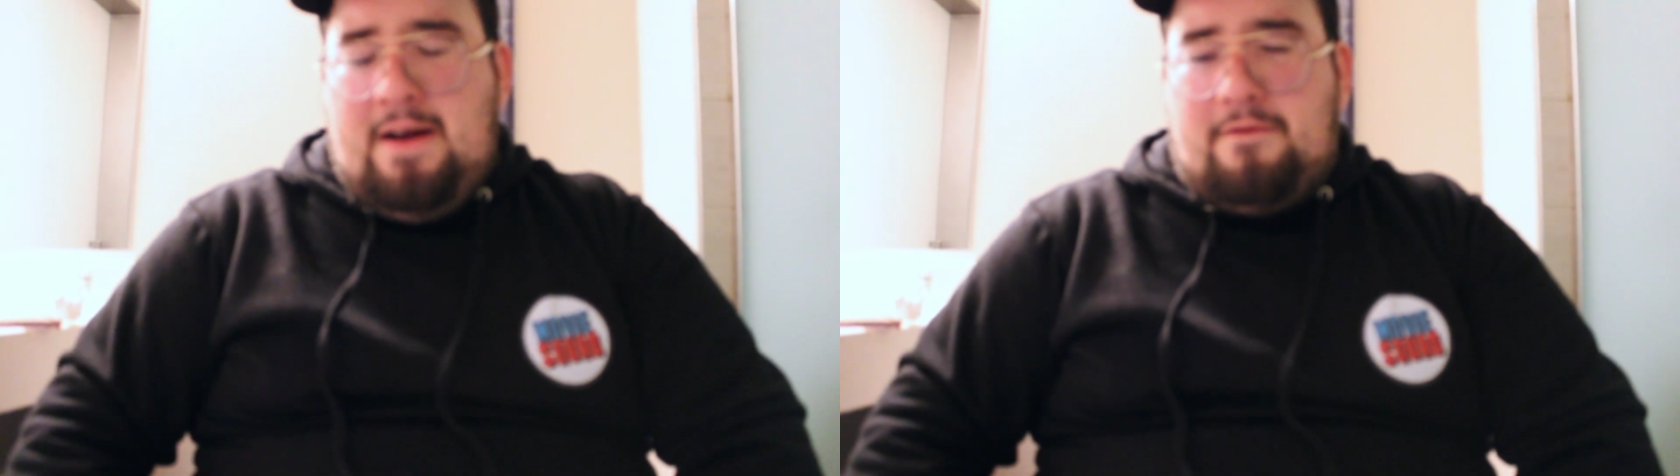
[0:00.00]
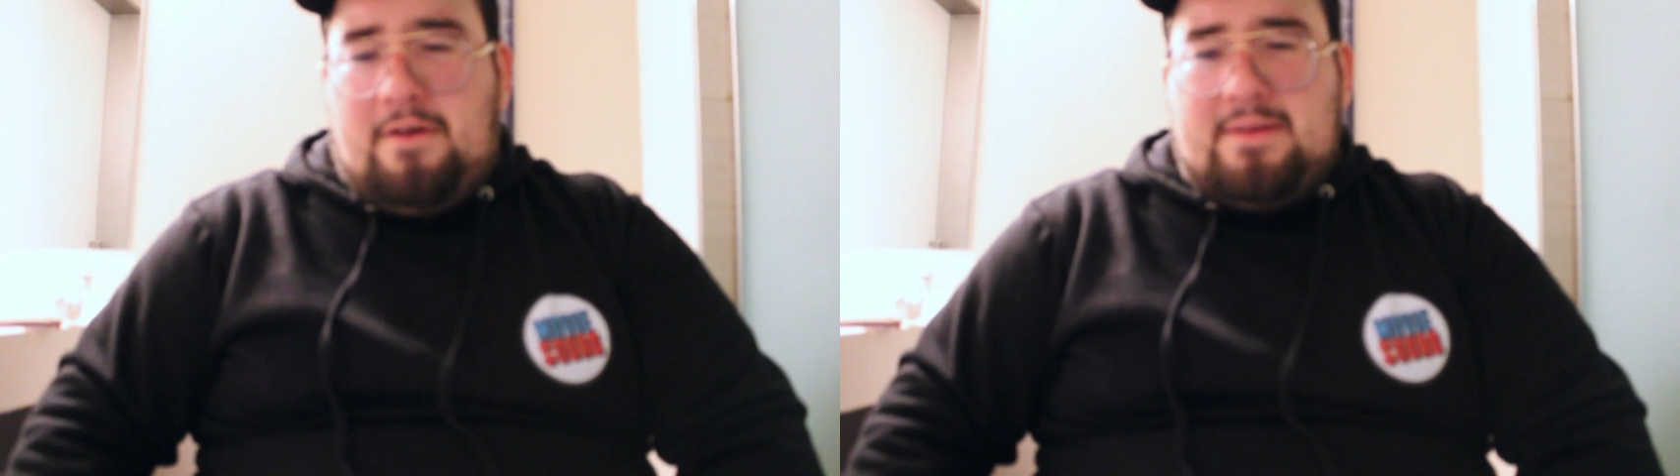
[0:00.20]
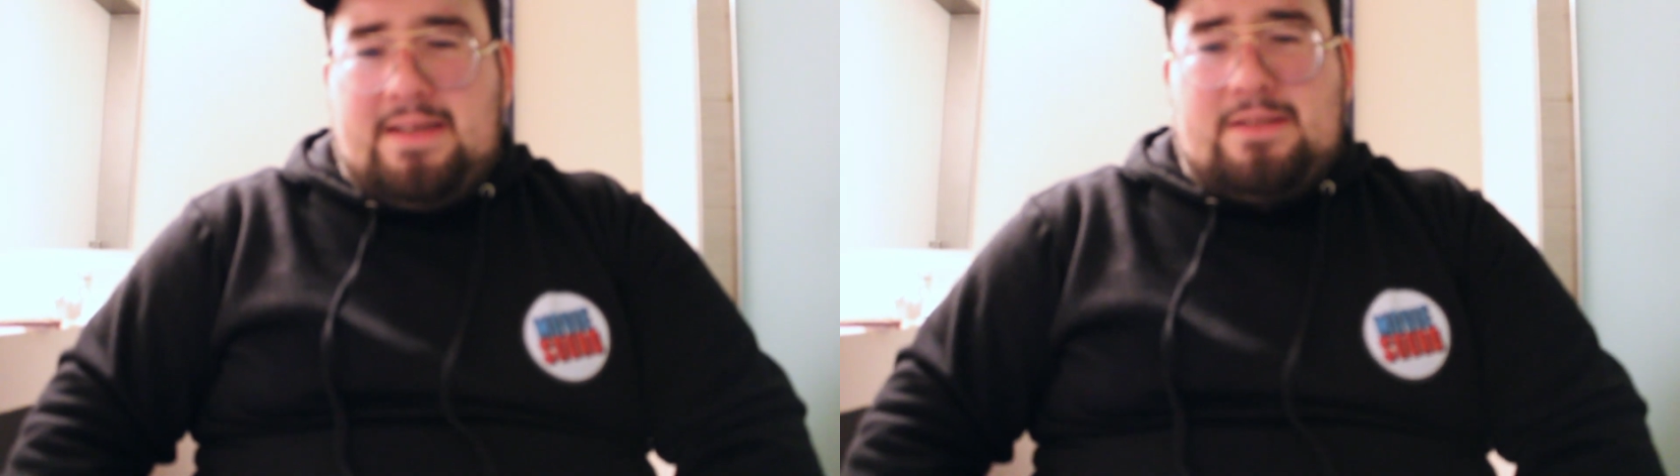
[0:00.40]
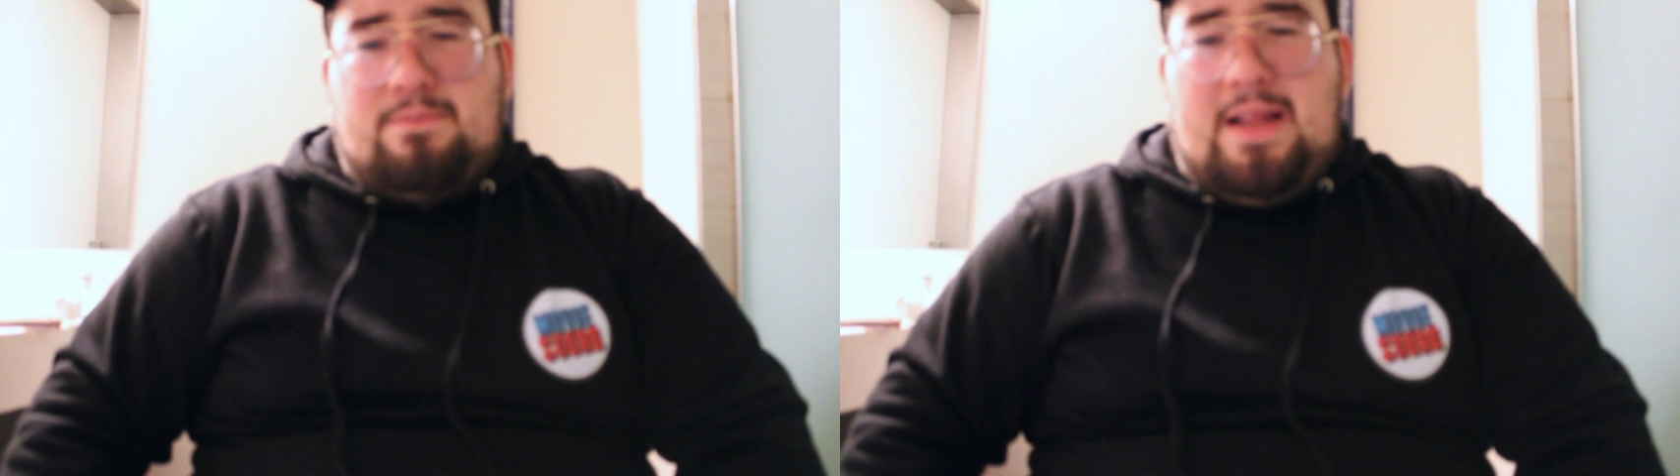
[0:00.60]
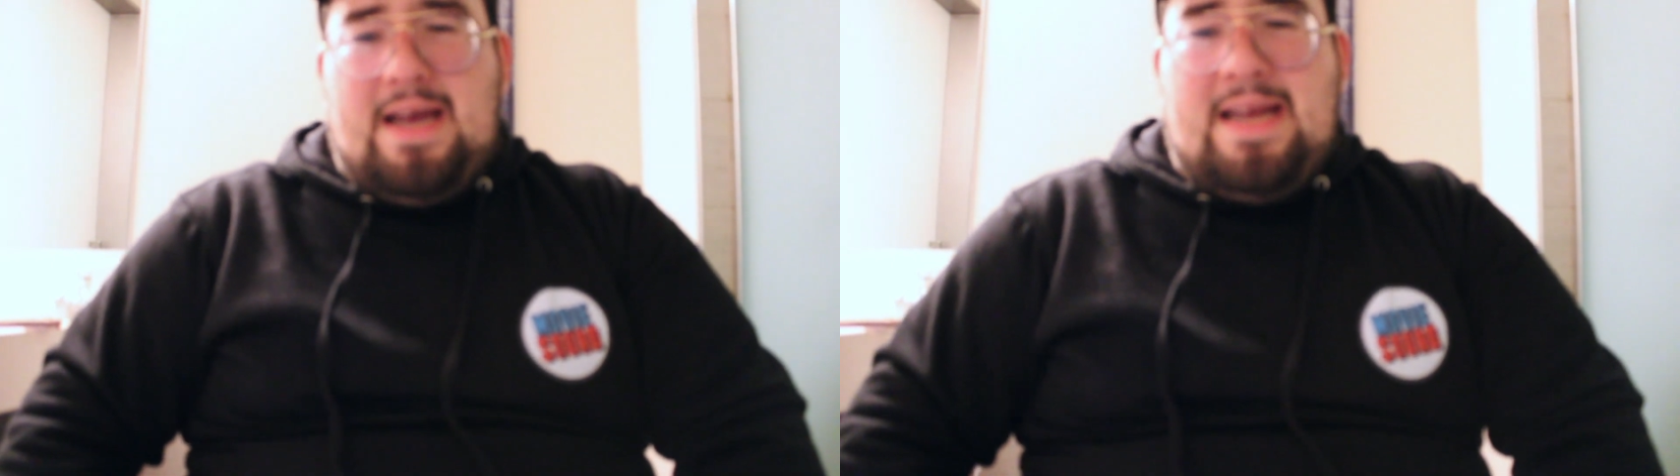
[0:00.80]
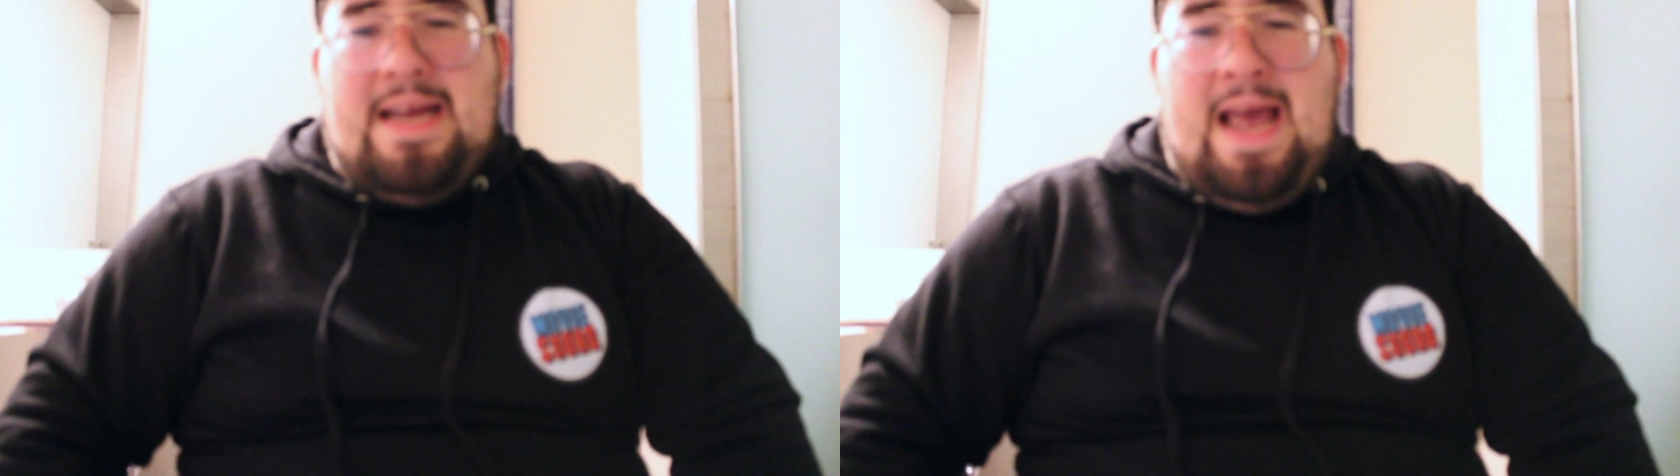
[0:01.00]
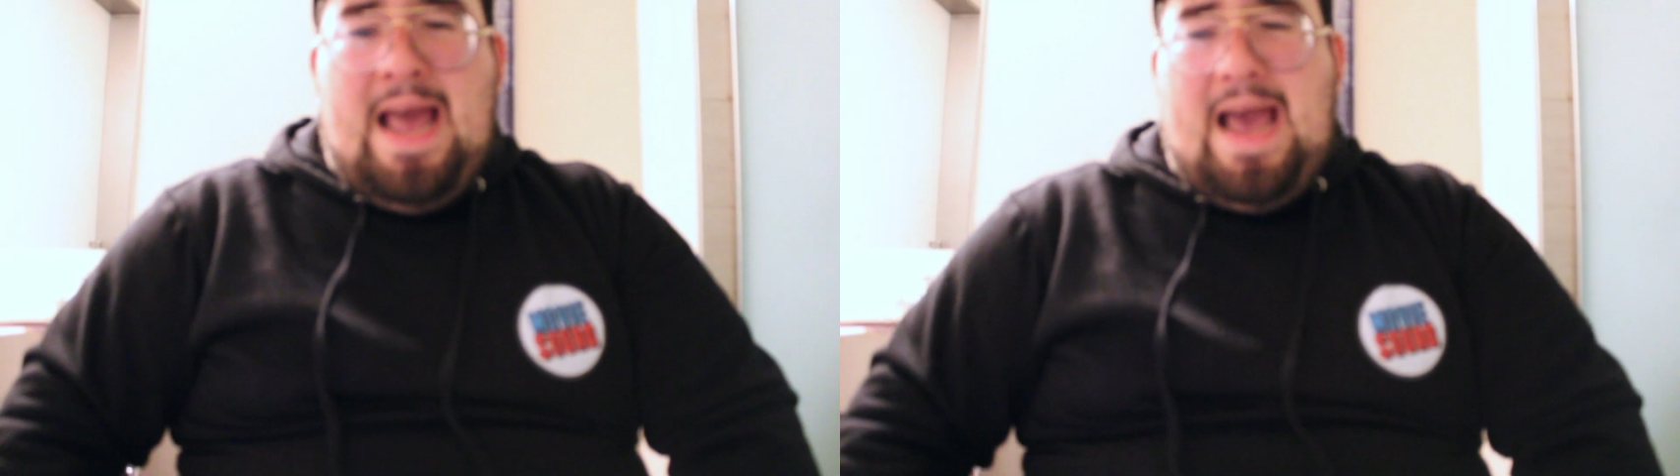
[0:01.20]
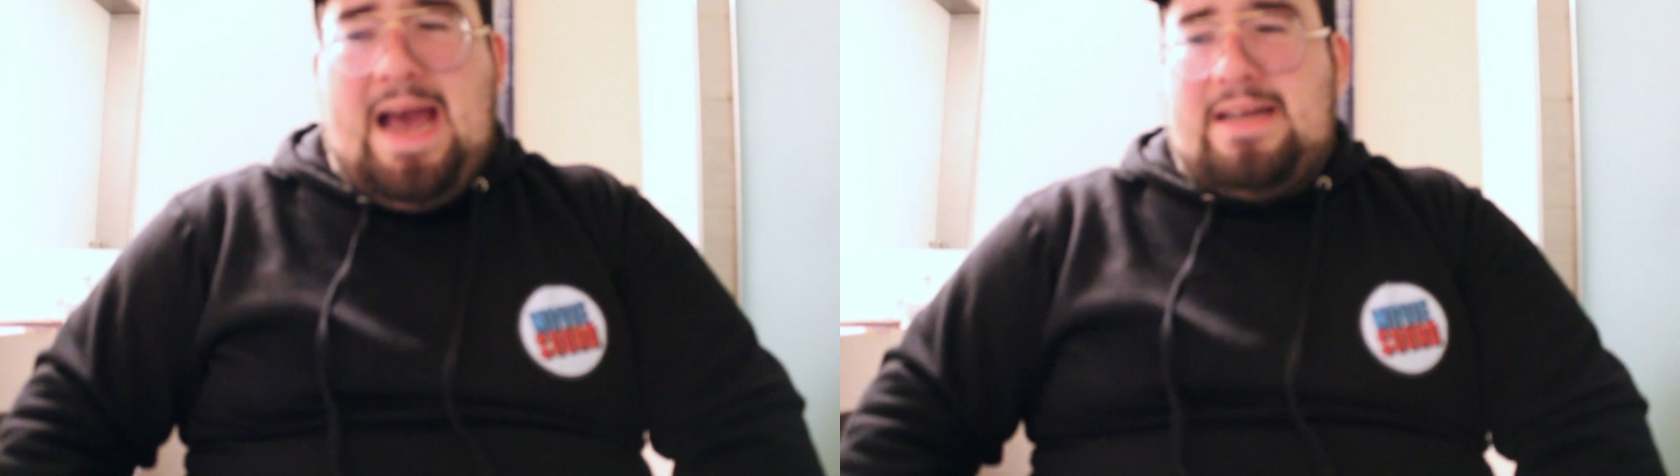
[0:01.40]
from this play.
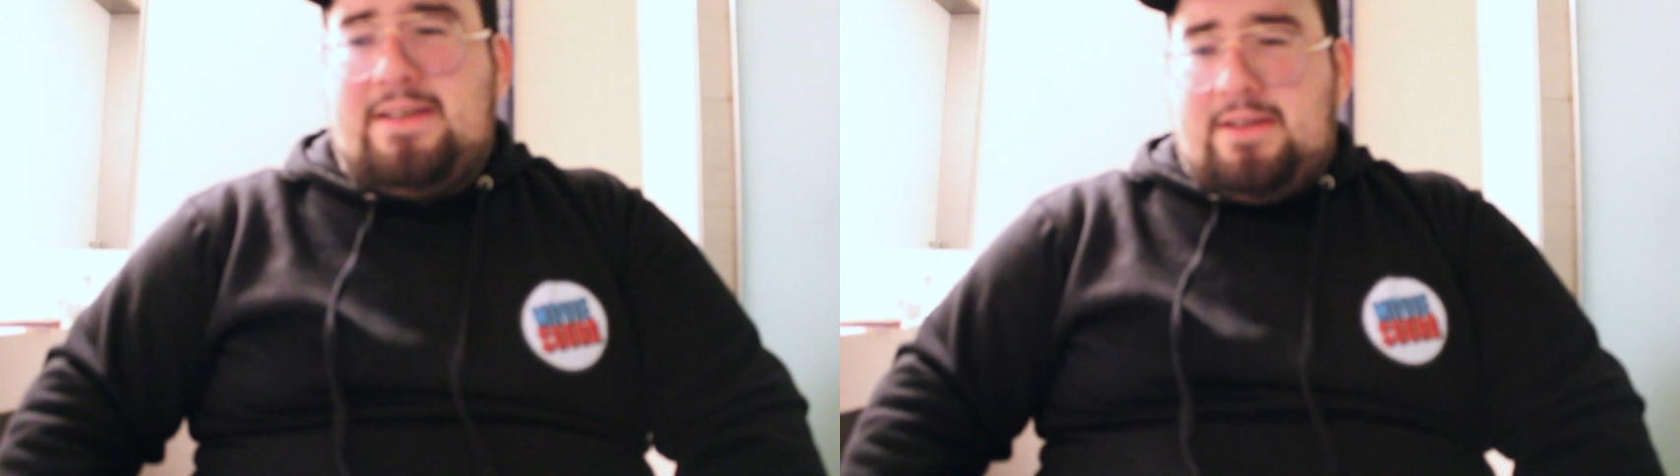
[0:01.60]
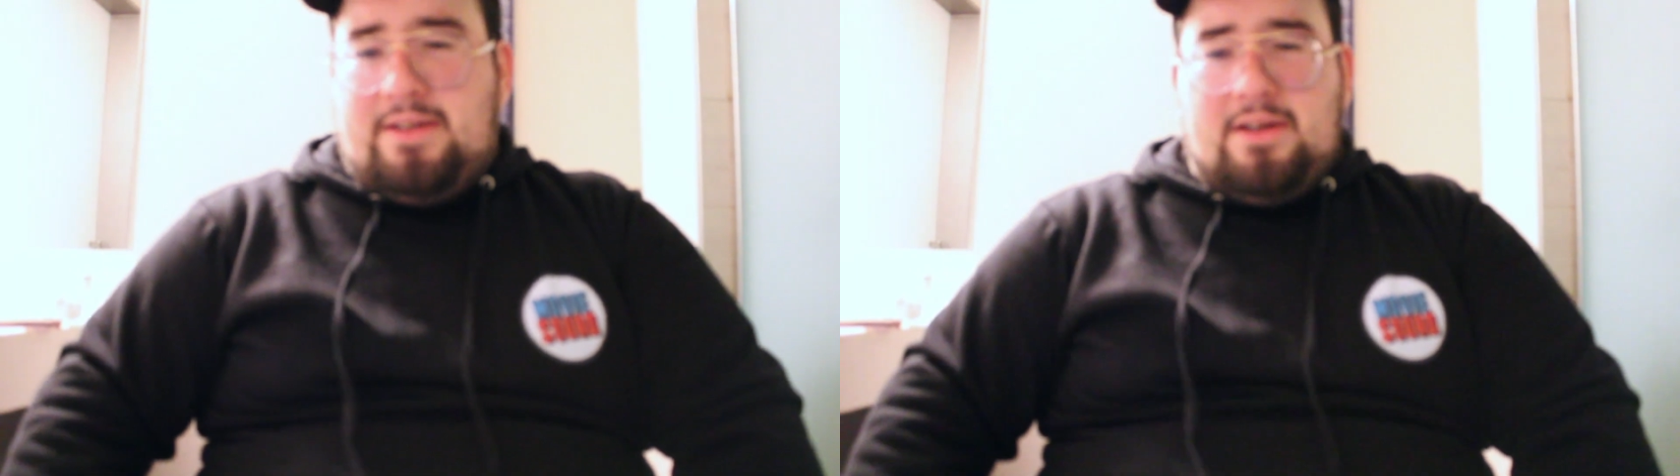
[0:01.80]
And